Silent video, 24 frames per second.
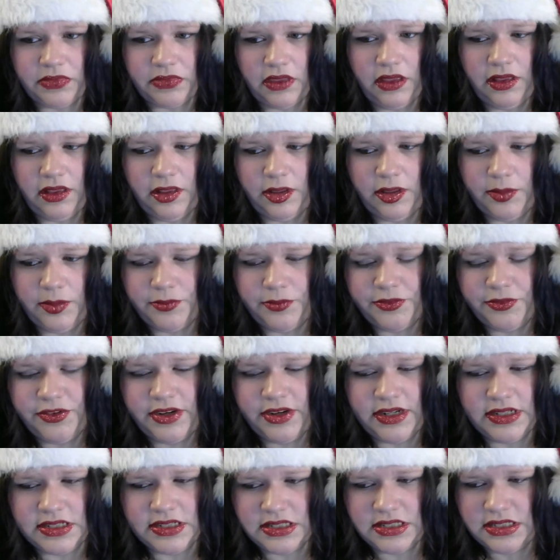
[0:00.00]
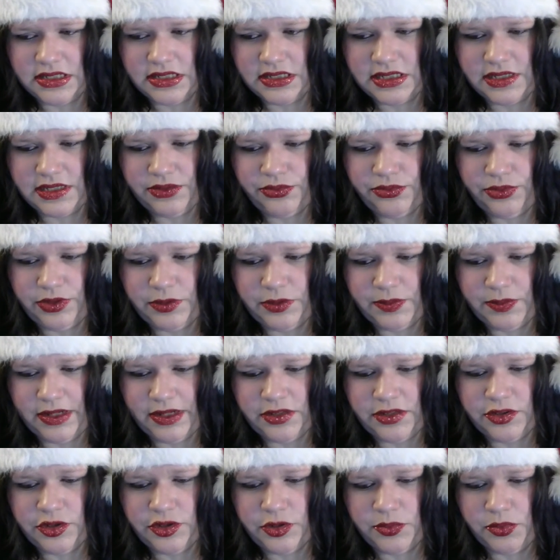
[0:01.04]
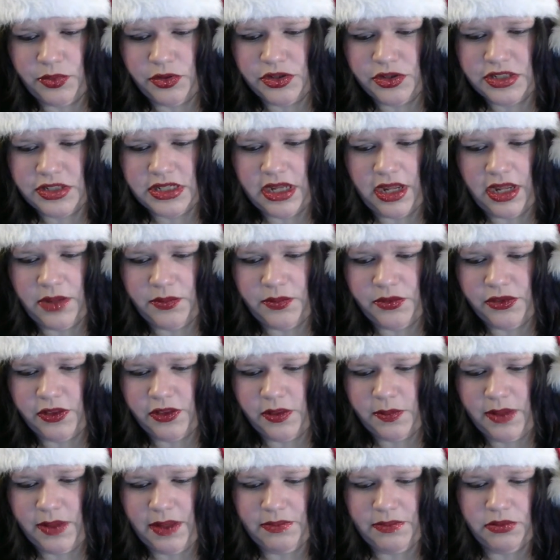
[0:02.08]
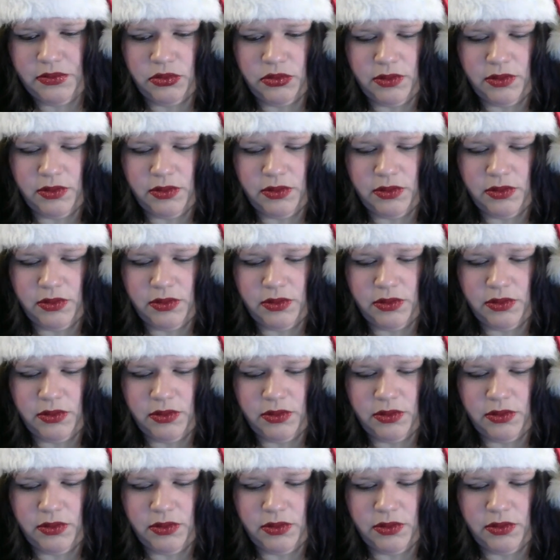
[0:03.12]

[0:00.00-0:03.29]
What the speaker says: For instance, if we spend too much time with other people,